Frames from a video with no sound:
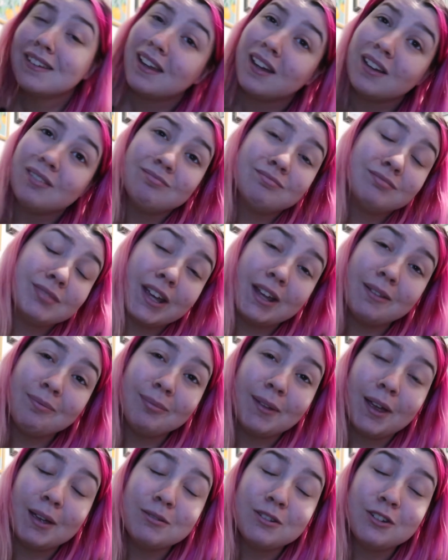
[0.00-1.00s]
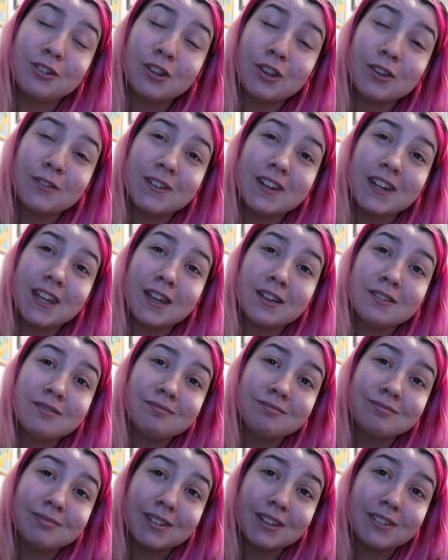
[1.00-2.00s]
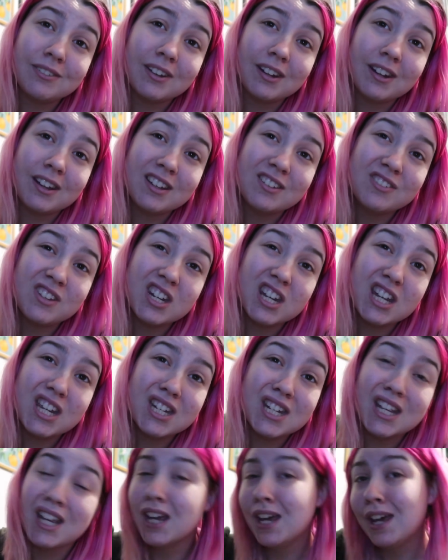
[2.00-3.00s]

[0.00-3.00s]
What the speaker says: So yeah, hope you enjoyed the video. Give it a like if you did.